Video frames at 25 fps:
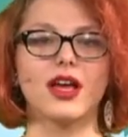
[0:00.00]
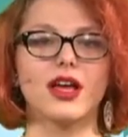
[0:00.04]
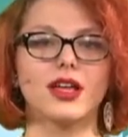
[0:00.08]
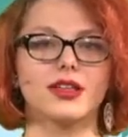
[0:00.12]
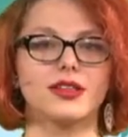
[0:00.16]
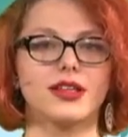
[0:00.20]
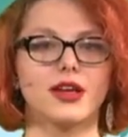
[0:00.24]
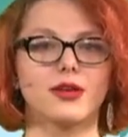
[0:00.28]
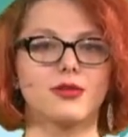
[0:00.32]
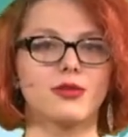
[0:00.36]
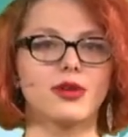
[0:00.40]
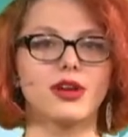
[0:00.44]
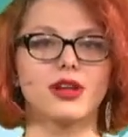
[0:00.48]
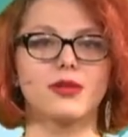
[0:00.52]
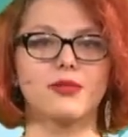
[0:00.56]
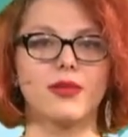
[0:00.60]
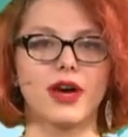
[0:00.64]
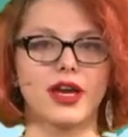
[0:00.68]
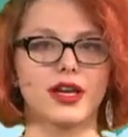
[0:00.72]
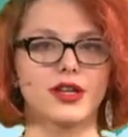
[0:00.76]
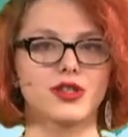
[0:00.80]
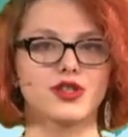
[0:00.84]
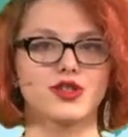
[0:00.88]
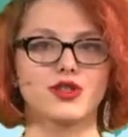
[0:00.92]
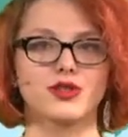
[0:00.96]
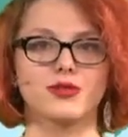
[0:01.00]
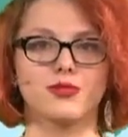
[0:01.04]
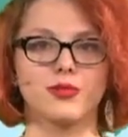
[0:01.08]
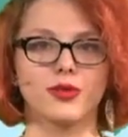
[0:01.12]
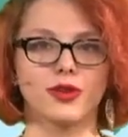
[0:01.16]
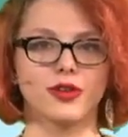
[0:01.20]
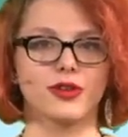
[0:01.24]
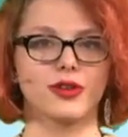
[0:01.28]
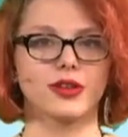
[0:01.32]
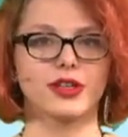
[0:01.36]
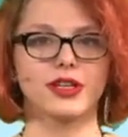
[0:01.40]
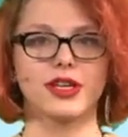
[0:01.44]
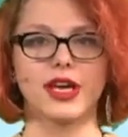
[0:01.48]
they really manage to
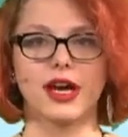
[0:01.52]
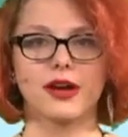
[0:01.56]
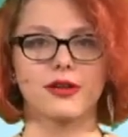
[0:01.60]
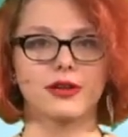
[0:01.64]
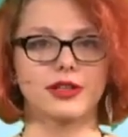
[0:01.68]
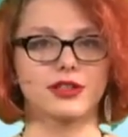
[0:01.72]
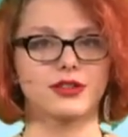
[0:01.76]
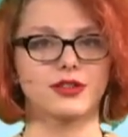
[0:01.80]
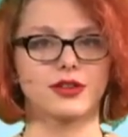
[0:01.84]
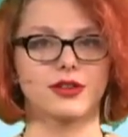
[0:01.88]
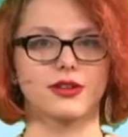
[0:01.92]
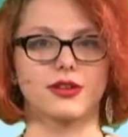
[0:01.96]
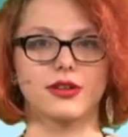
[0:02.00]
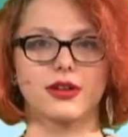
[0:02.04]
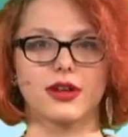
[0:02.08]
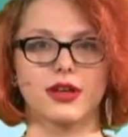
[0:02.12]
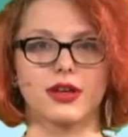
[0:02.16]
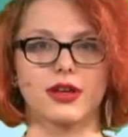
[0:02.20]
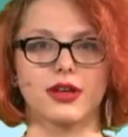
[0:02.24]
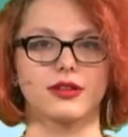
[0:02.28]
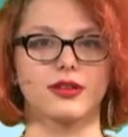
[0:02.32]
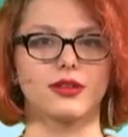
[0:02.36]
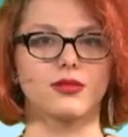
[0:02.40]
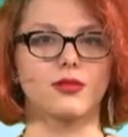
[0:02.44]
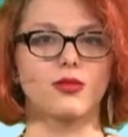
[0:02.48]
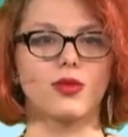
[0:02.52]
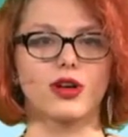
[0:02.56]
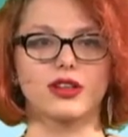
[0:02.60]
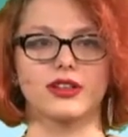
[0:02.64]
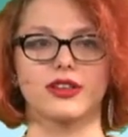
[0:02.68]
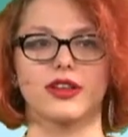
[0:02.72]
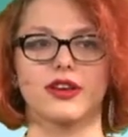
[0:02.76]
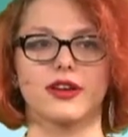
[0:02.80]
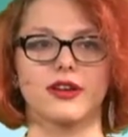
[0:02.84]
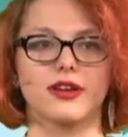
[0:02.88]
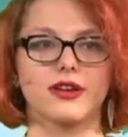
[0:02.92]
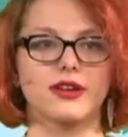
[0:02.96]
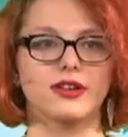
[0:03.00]
put character in what
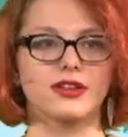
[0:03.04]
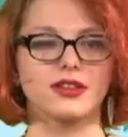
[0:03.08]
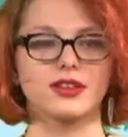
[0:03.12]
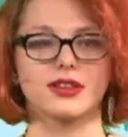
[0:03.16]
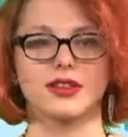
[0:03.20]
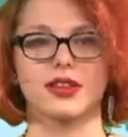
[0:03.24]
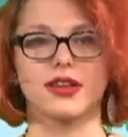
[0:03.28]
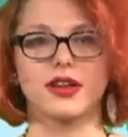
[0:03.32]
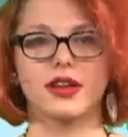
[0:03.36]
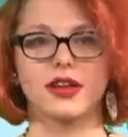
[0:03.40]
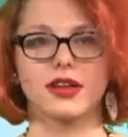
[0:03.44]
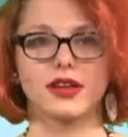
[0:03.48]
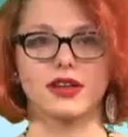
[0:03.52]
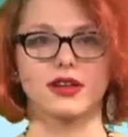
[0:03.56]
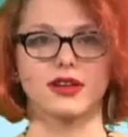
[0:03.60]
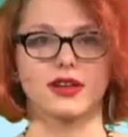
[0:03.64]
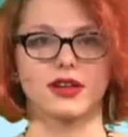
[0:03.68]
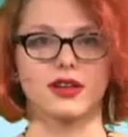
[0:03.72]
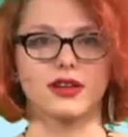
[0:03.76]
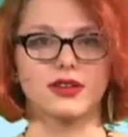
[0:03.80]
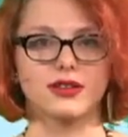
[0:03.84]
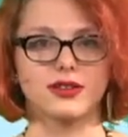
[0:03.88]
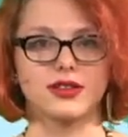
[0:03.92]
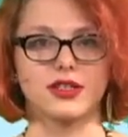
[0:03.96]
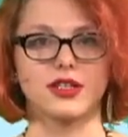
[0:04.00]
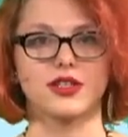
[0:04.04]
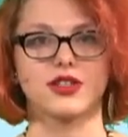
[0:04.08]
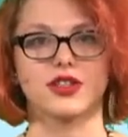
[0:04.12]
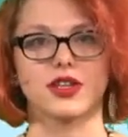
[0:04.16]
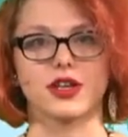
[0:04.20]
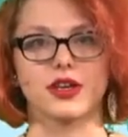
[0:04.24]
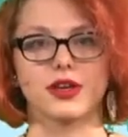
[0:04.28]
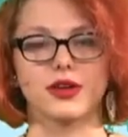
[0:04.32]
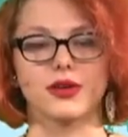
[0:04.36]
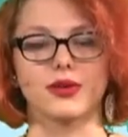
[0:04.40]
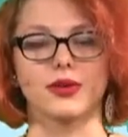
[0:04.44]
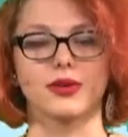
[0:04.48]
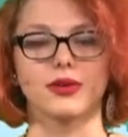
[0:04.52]
they're studying and teaching
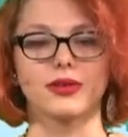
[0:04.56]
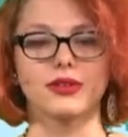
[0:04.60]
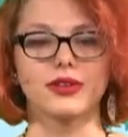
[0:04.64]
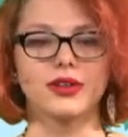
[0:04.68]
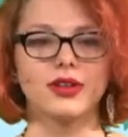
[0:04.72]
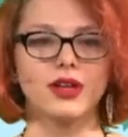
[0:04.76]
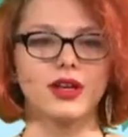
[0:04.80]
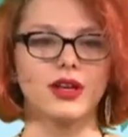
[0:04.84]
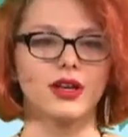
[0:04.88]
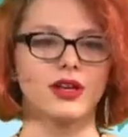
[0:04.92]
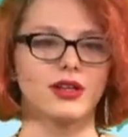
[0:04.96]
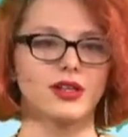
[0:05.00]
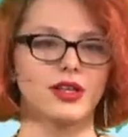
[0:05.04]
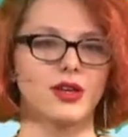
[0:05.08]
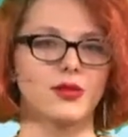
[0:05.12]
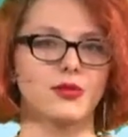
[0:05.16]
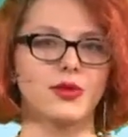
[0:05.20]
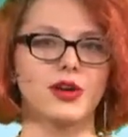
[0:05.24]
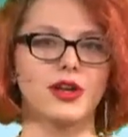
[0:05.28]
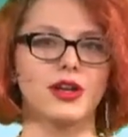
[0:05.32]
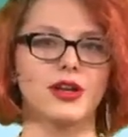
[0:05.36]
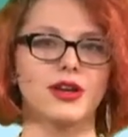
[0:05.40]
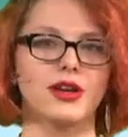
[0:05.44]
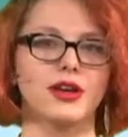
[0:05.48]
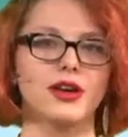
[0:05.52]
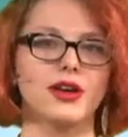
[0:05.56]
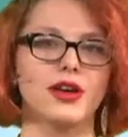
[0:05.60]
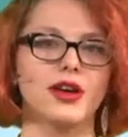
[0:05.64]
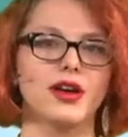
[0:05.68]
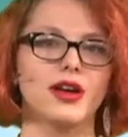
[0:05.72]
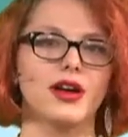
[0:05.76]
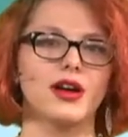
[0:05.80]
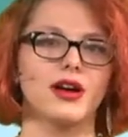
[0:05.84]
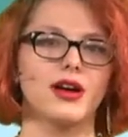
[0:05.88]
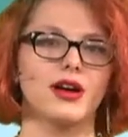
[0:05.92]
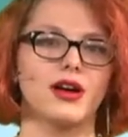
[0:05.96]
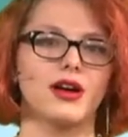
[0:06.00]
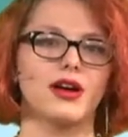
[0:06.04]
you. They really
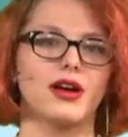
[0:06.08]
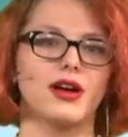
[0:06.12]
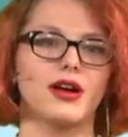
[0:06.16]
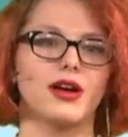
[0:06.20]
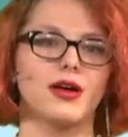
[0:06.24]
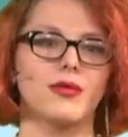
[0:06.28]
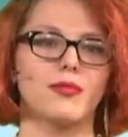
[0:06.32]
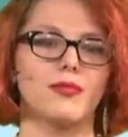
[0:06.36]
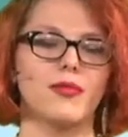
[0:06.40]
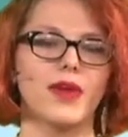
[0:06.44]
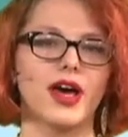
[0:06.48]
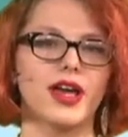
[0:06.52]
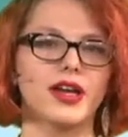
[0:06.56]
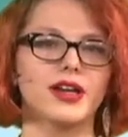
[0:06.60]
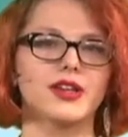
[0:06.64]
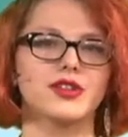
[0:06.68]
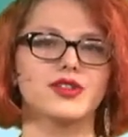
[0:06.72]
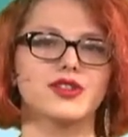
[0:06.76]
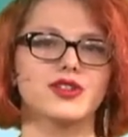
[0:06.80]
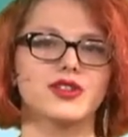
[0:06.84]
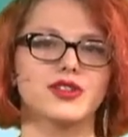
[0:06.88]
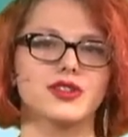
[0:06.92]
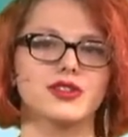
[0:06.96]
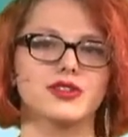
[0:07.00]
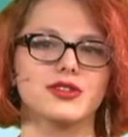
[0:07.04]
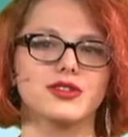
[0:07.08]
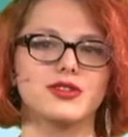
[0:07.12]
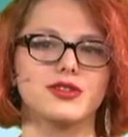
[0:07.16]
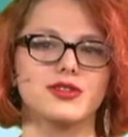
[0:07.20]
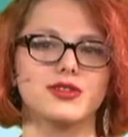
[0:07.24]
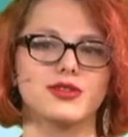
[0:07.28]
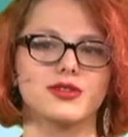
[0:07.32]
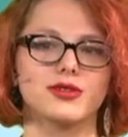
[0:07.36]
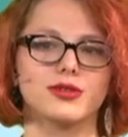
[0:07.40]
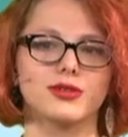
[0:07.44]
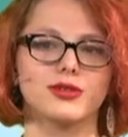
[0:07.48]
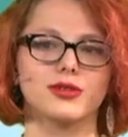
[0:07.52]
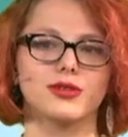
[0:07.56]
manage
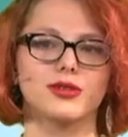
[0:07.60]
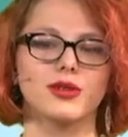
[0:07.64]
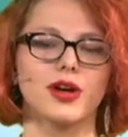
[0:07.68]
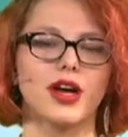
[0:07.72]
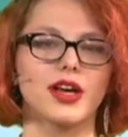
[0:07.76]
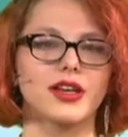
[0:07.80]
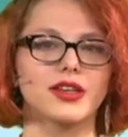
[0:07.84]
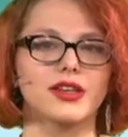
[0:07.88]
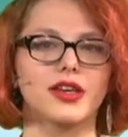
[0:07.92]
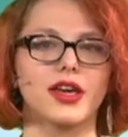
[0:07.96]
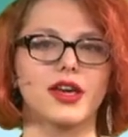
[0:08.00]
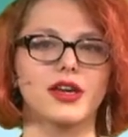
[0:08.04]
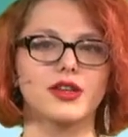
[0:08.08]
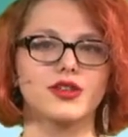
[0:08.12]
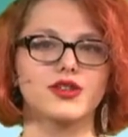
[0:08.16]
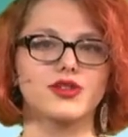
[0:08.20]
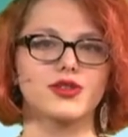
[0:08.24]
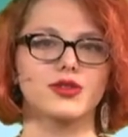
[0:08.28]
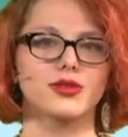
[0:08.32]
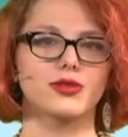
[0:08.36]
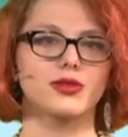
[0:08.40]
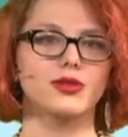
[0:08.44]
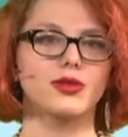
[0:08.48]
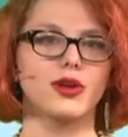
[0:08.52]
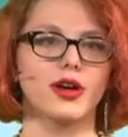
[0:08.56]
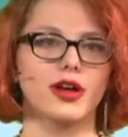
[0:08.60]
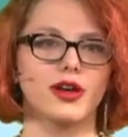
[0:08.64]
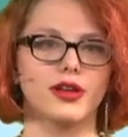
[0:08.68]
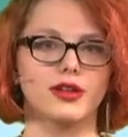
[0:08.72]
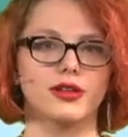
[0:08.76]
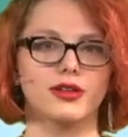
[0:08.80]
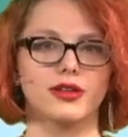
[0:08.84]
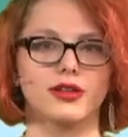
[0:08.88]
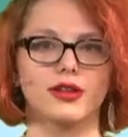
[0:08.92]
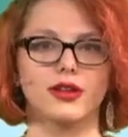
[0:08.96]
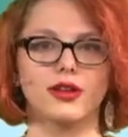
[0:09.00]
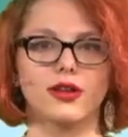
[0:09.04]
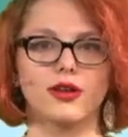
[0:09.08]
to engage you
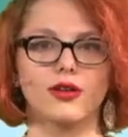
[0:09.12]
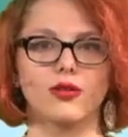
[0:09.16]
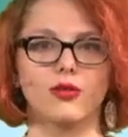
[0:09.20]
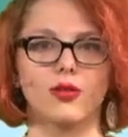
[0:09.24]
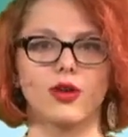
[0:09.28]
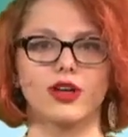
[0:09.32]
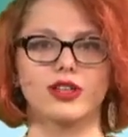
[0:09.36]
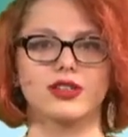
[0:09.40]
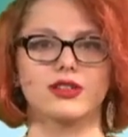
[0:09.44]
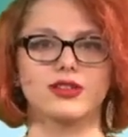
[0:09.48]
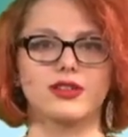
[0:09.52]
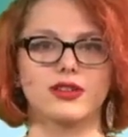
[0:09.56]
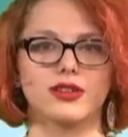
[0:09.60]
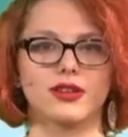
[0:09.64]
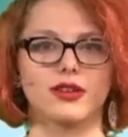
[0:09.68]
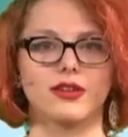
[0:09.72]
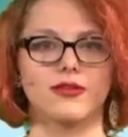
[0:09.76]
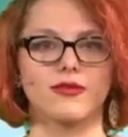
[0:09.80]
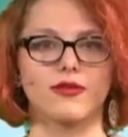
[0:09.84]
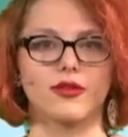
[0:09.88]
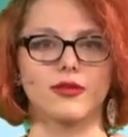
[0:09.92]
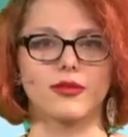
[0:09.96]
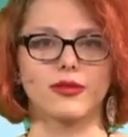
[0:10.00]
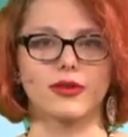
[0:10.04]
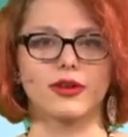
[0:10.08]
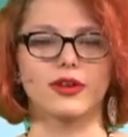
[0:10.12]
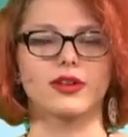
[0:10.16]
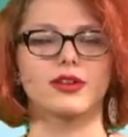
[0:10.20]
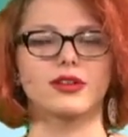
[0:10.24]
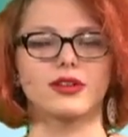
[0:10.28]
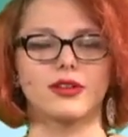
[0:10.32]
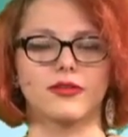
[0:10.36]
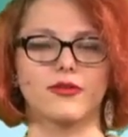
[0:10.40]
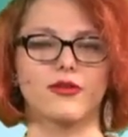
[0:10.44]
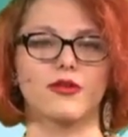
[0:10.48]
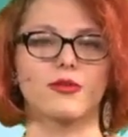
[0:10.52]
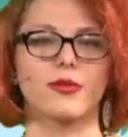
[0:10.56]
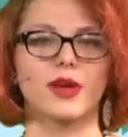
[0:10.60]
in what in the
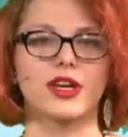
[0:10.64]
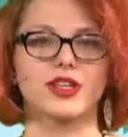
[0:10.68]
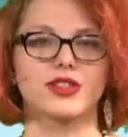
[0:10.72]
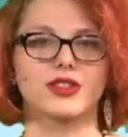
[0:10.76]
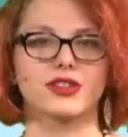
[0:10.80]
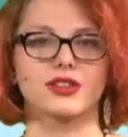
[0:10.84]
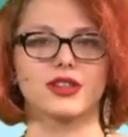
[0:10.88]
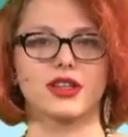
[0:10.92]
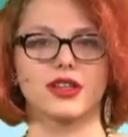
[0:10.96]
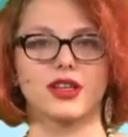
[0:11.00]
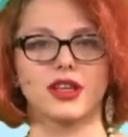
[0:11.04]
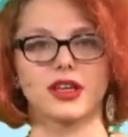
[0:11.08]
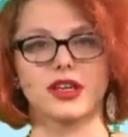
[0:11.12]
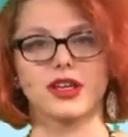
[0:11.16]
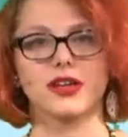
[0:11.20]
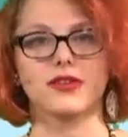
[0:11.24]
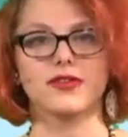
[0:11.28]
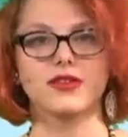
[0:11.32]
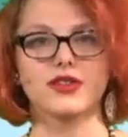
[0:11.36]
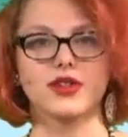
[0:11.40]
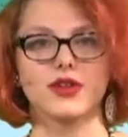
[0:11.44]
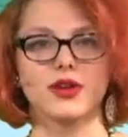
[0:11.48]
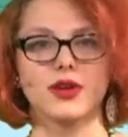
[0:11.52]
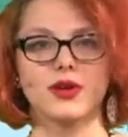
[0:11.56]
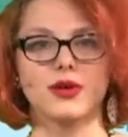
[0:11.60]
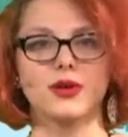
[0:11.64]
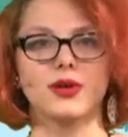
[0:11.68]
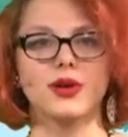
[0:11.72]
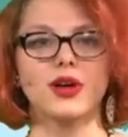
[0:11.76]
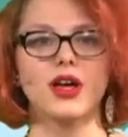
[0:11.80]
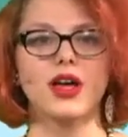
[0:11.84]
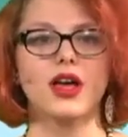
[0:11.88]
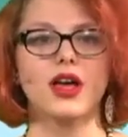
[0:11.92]
information that they give to you,